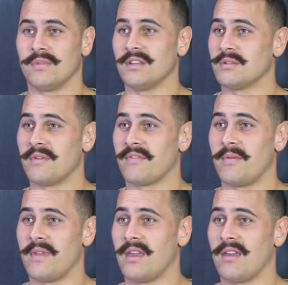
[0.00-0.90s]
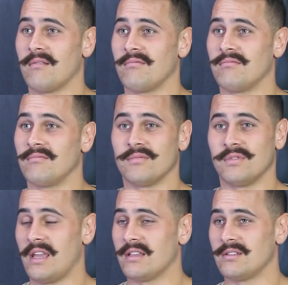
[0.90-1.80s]
just went from there
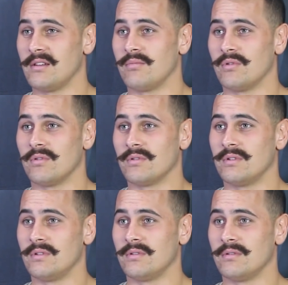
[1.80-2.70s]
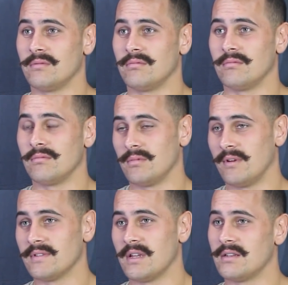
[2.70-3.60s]
to SG ball to
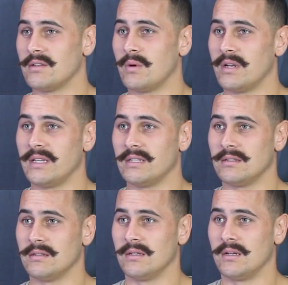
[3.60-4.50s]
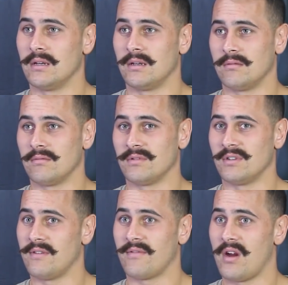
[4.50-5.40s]
obviously under 20s,
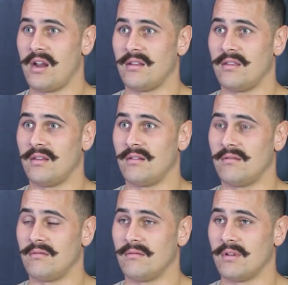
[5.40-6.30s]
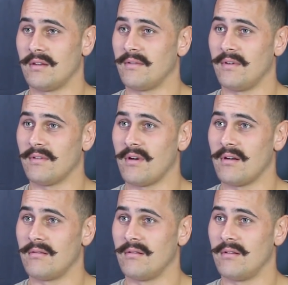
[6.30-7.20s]
reserve grade, and then to first grade.